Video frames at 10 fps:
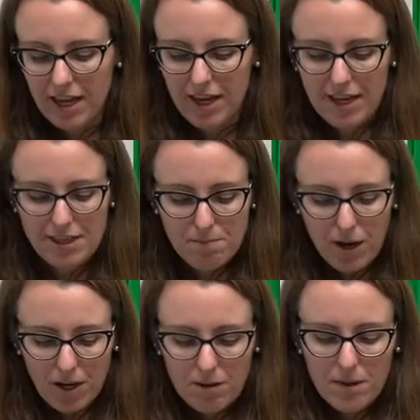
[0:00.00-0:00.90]
In the
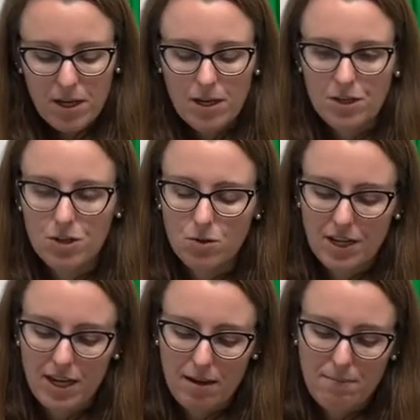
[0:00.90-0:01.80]
bottom, you'll
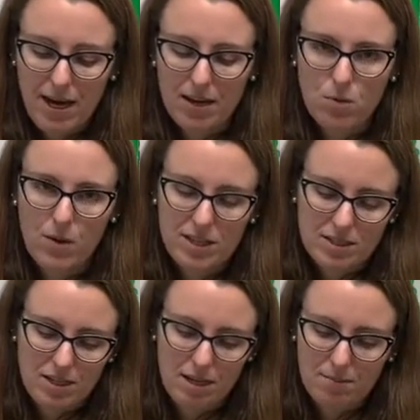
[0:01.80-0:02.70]
get a bag with
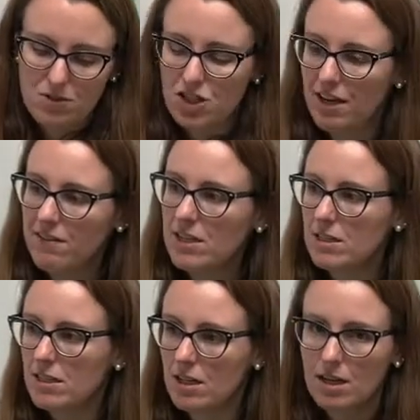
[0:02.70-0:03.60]
some
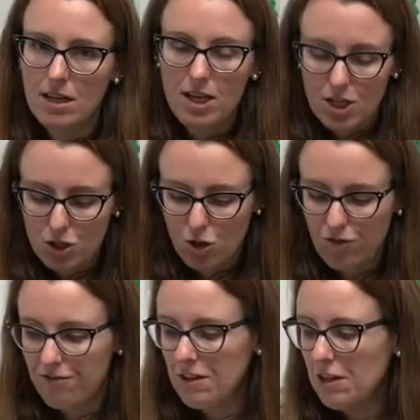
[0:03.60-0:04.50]
shavings. You'll
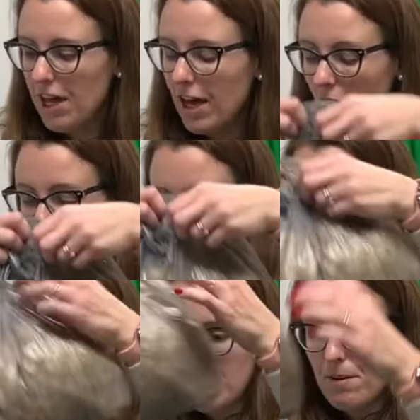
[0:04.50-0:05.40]
fill that all
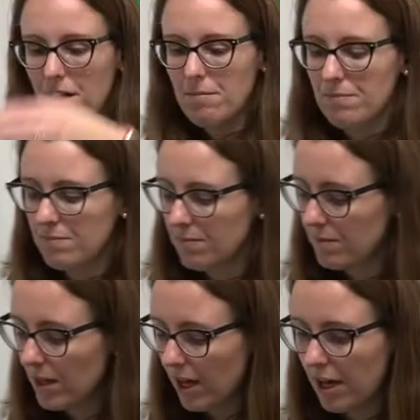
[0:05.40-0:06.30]
in the bottom,
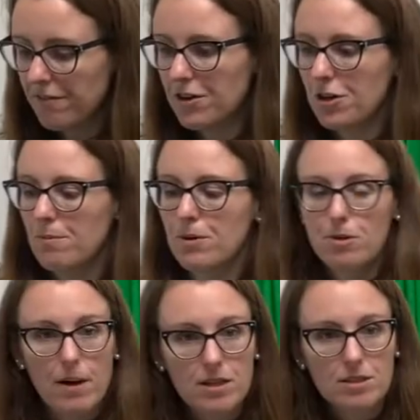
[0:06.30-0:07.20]
of your brooder
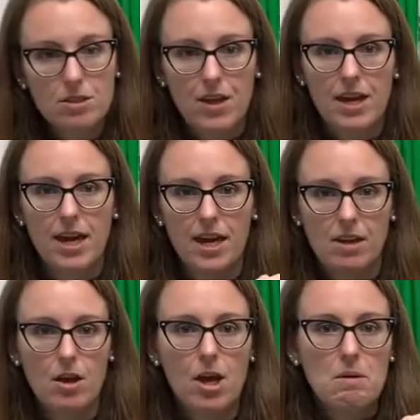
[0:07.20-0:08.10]
box so they
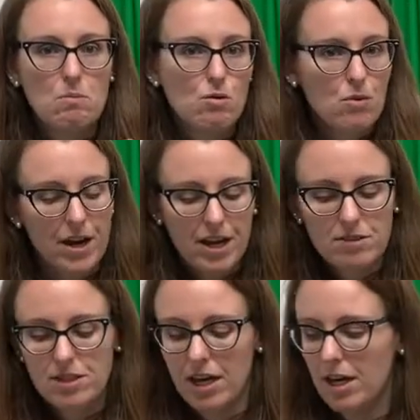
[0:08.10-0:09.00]
can move around,
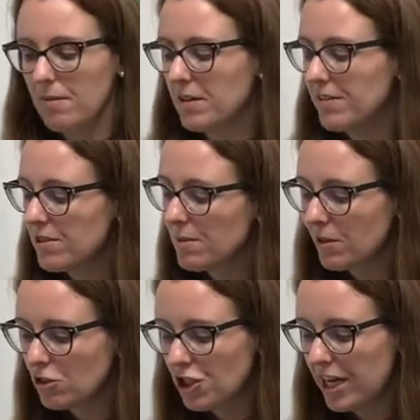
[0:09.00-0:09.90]
gives them a
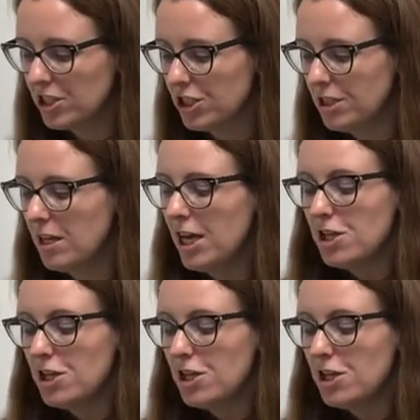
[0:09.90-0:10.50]
little traction.